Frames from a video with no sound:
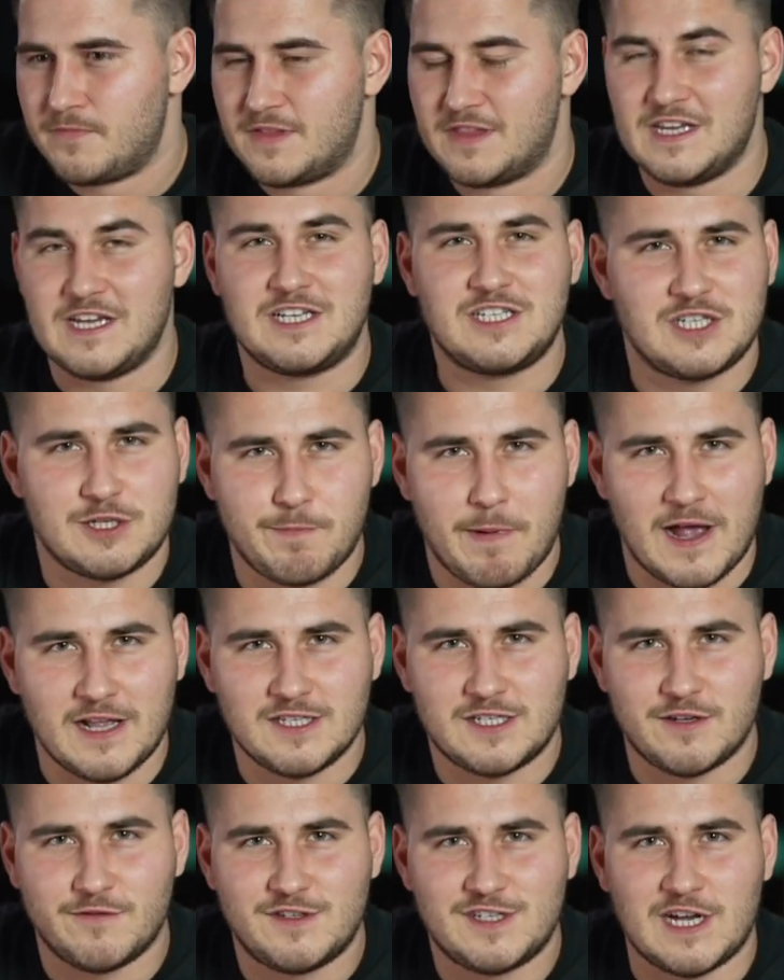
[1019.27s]

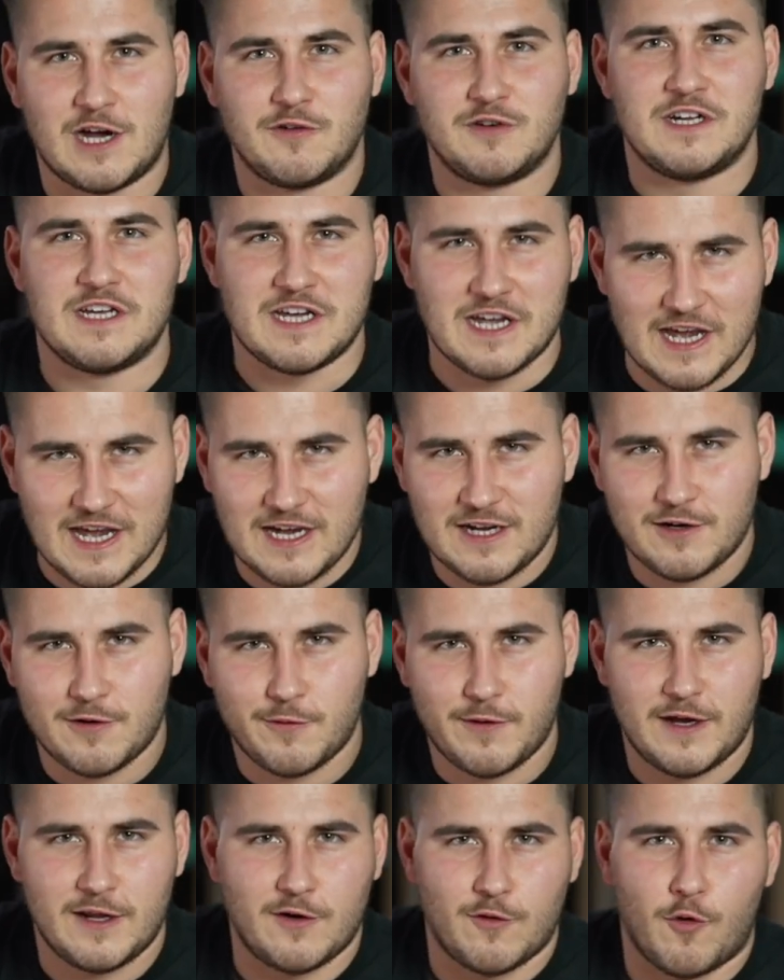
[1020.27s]
expense of sounding
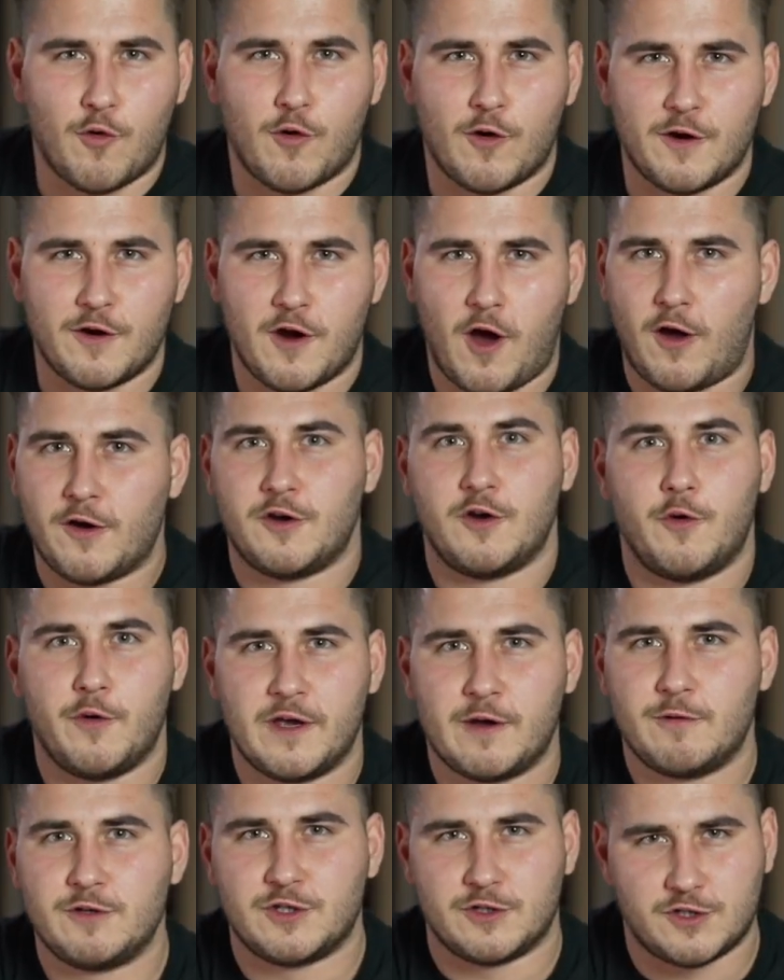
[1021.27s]
ignorant or not
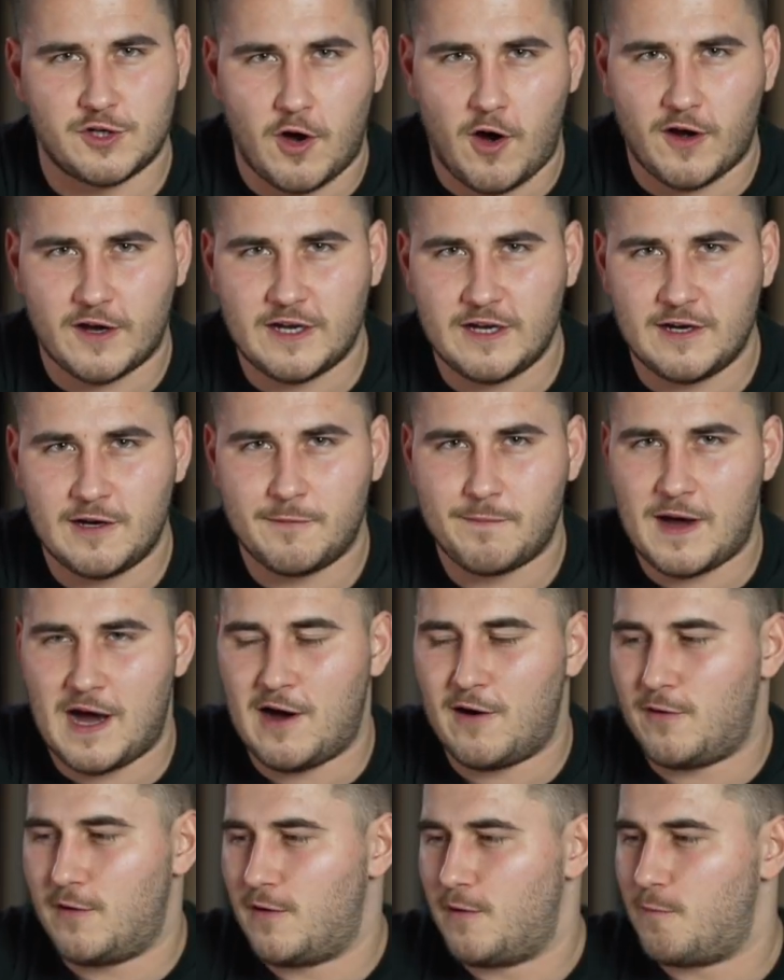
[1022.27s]
knowing what you're talking
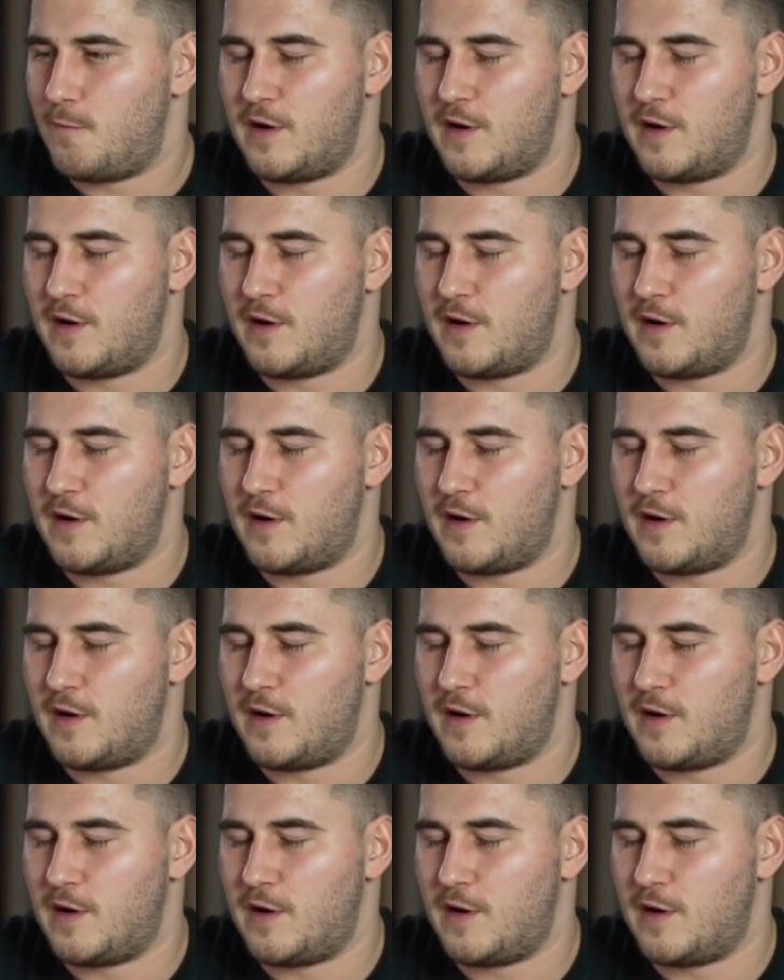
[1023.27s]
about.